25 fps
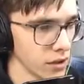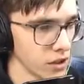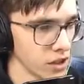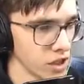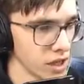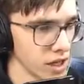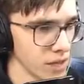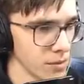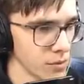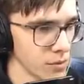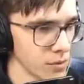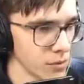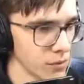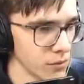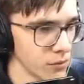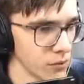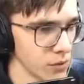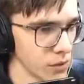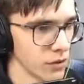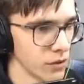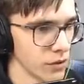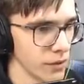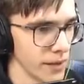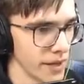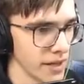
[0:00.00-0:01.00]
slap some
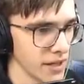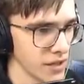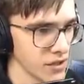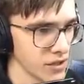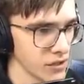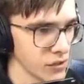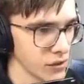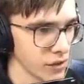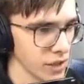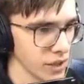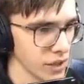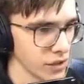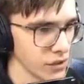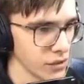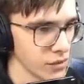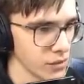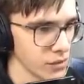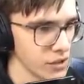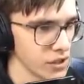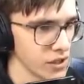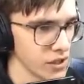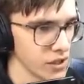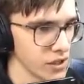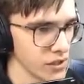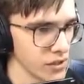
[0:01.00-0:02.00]
grass to get some
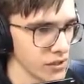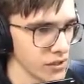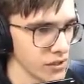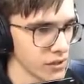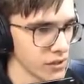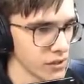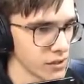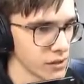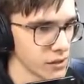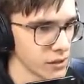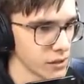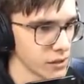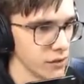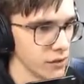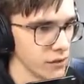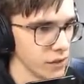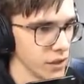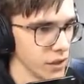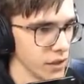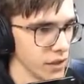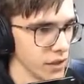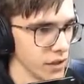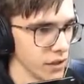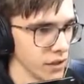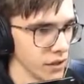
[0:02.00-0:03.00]
seeds.
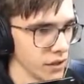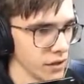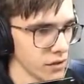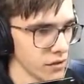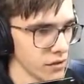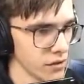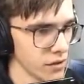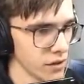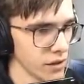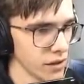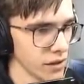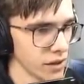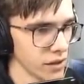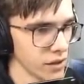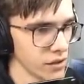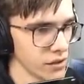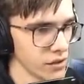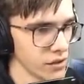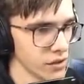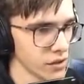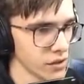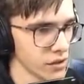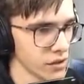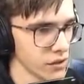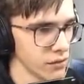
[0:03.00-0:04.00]
Why isn't there any
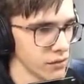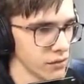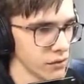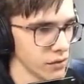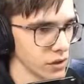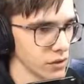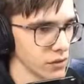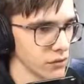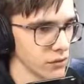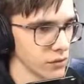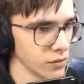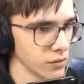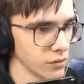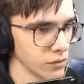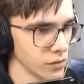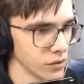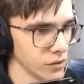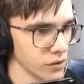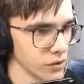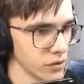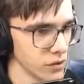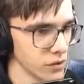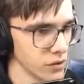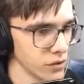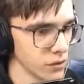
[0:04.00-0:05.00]
seed falling from
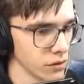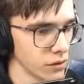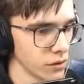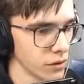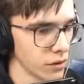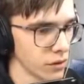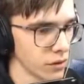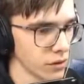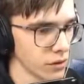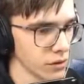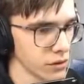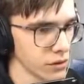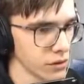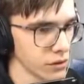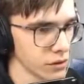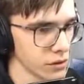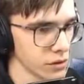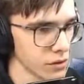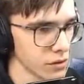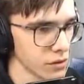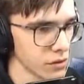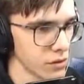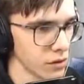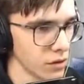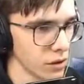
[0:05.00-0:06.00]
these
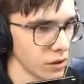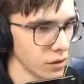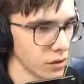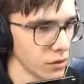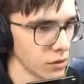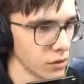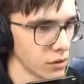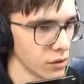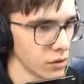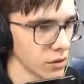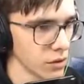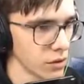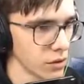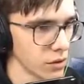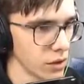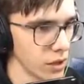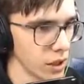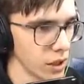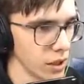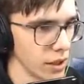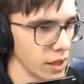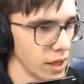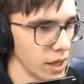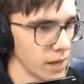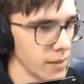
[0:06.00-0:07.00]
grasses? Damn it.
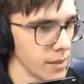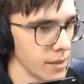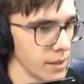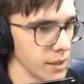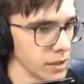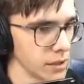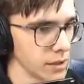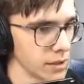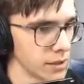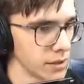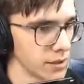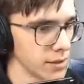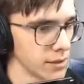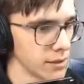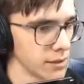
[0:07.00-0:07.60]
Damn it!